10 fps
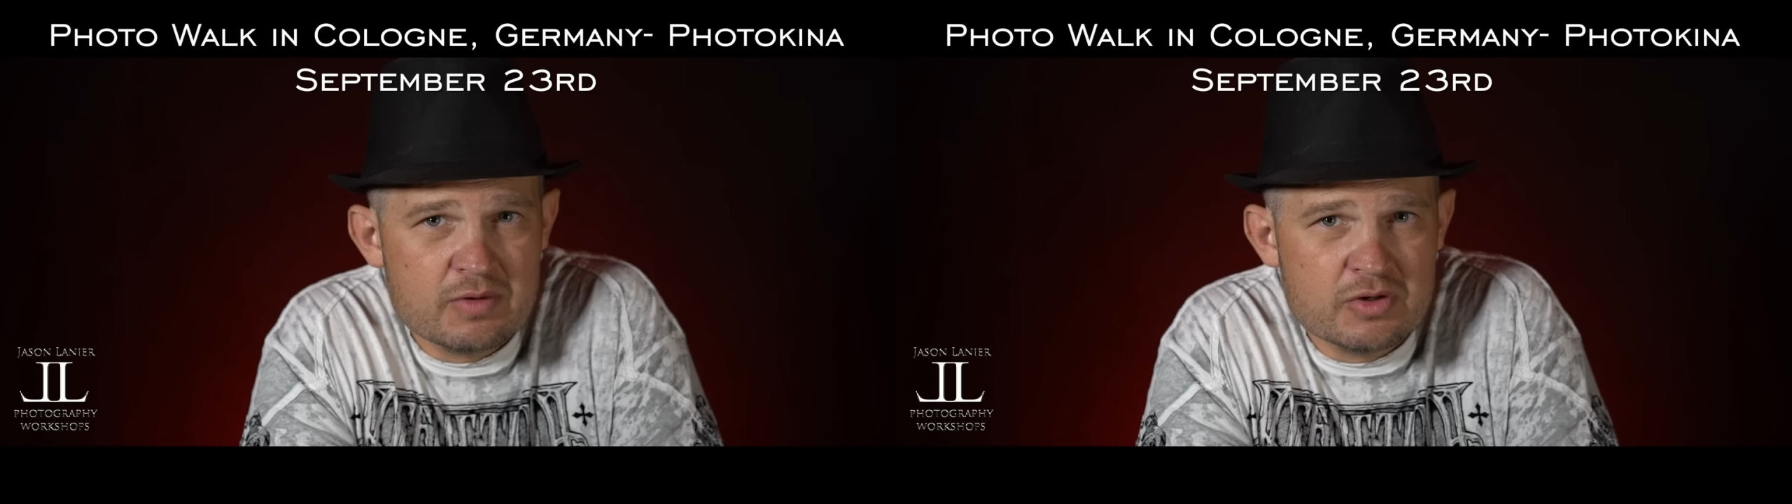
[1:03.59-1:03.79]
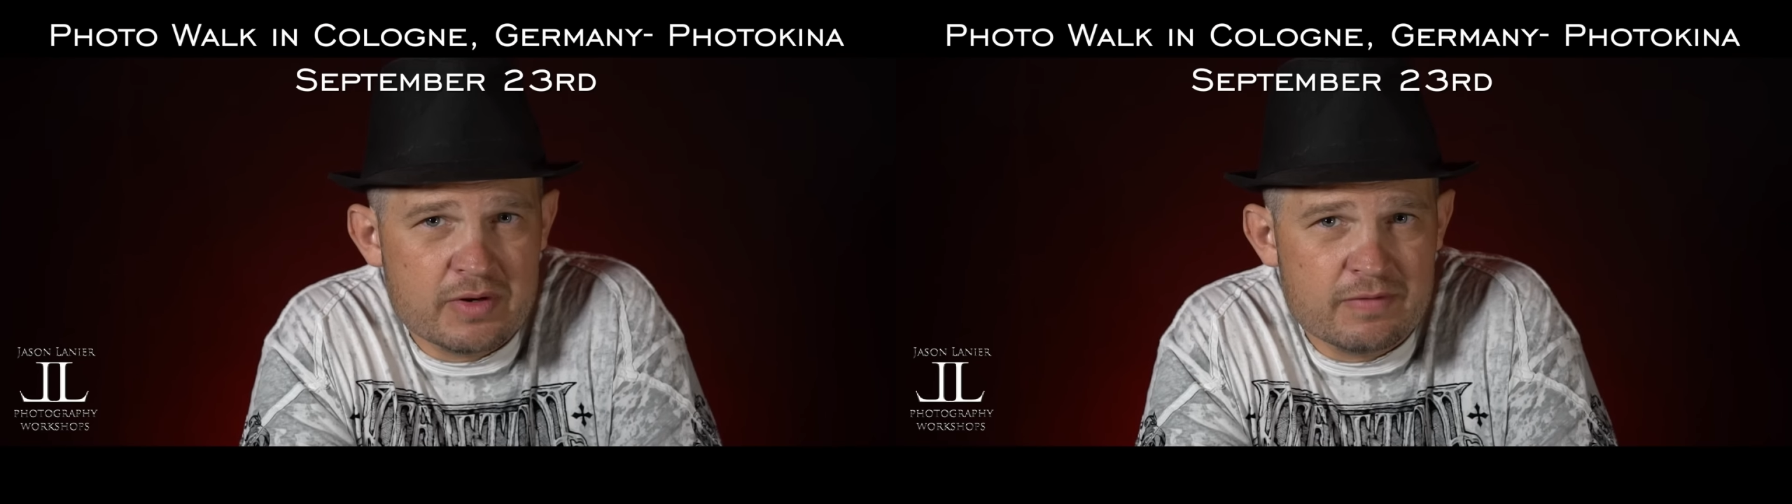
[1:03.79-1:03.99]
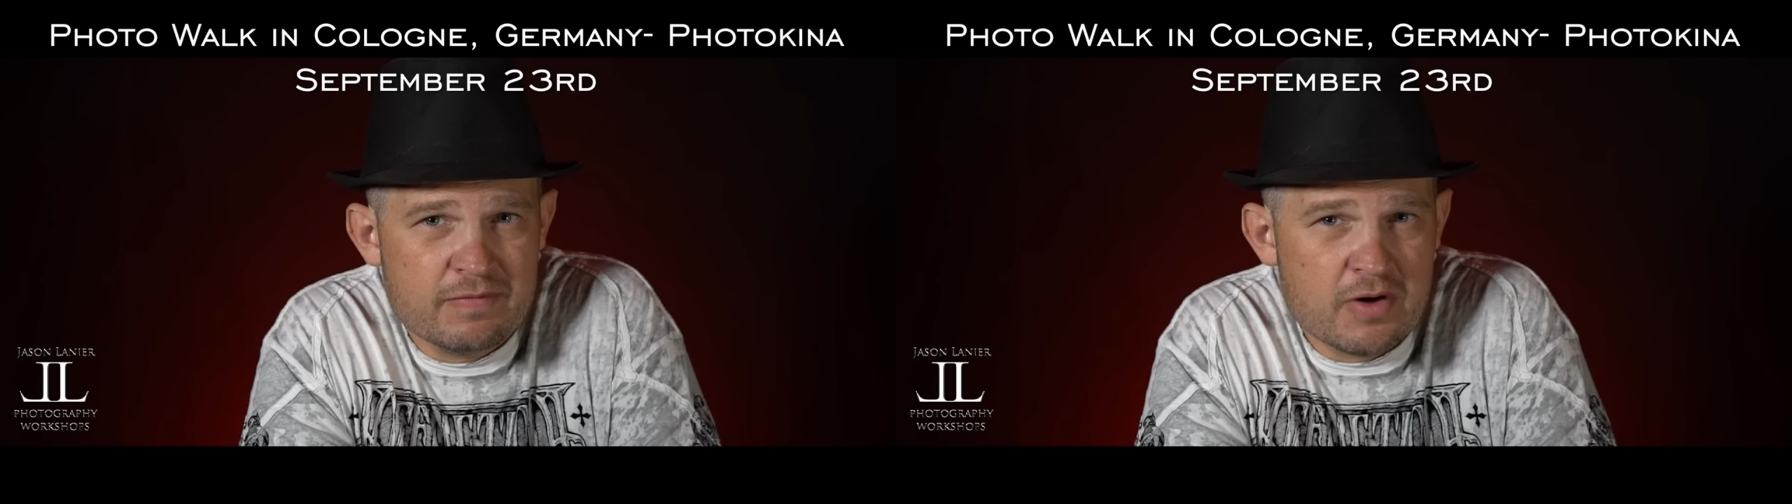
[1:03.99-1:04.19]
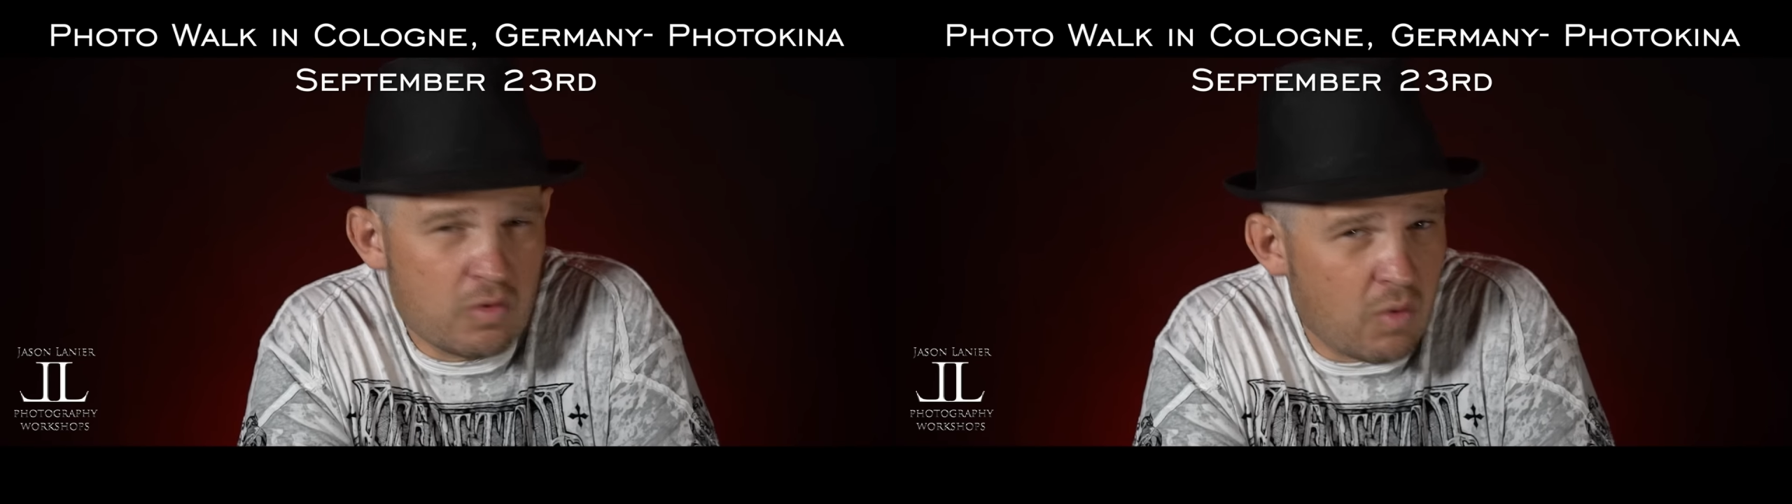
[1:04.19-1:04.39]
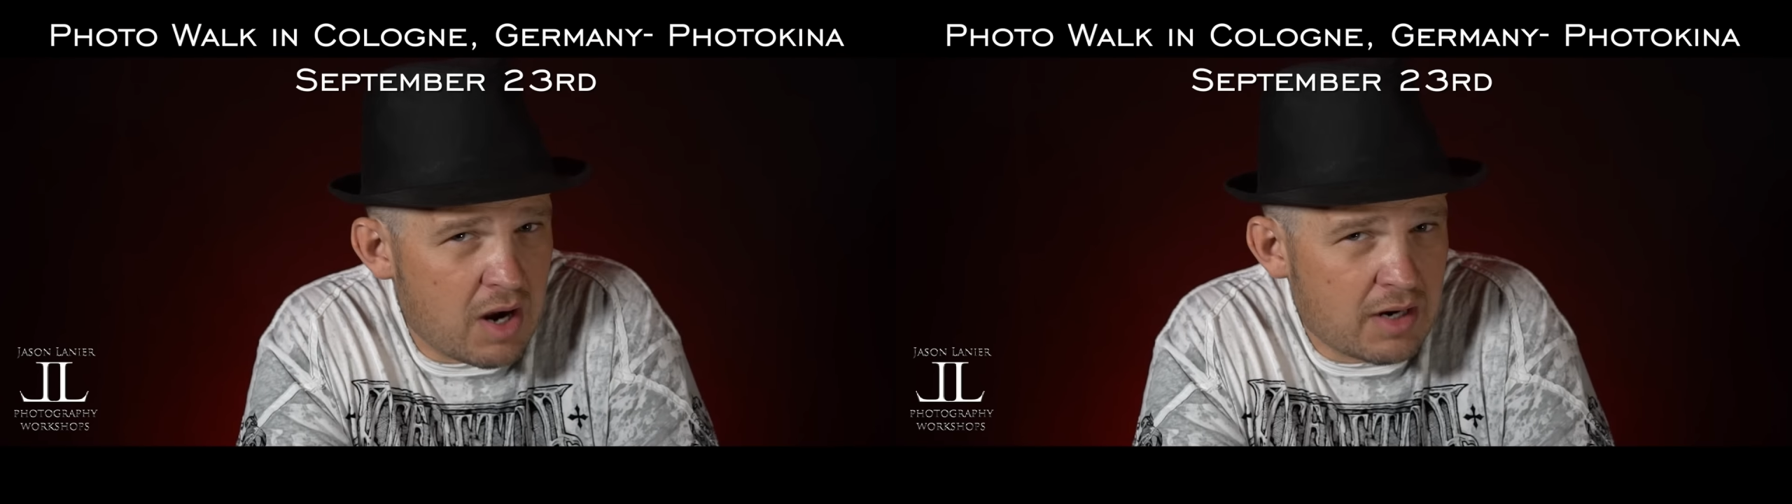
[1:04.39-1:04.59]
we're doing a photo
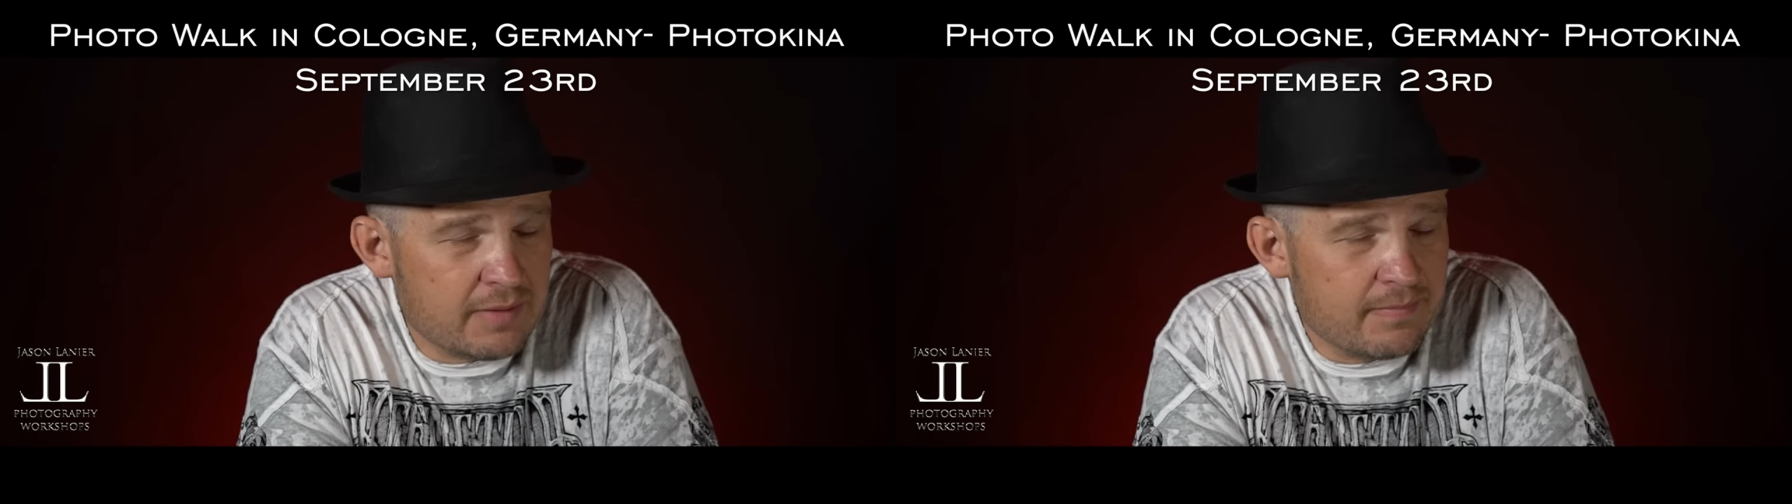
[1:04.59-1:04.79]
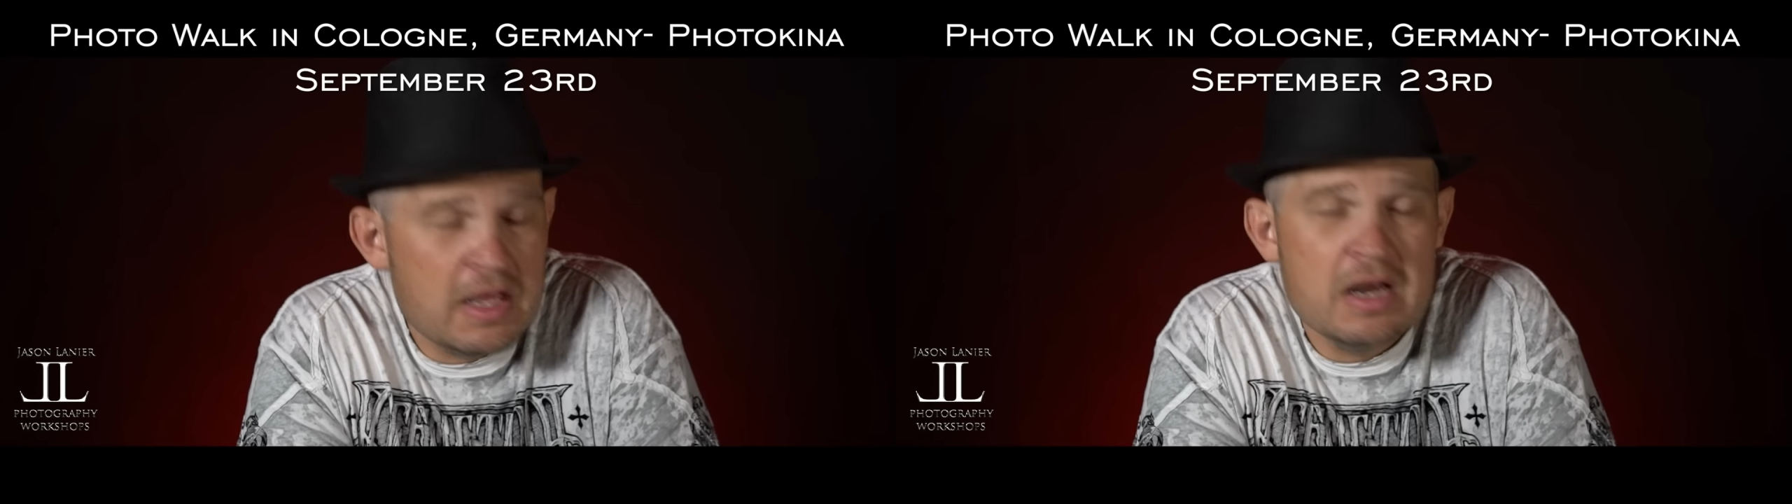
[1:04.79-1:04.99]
walk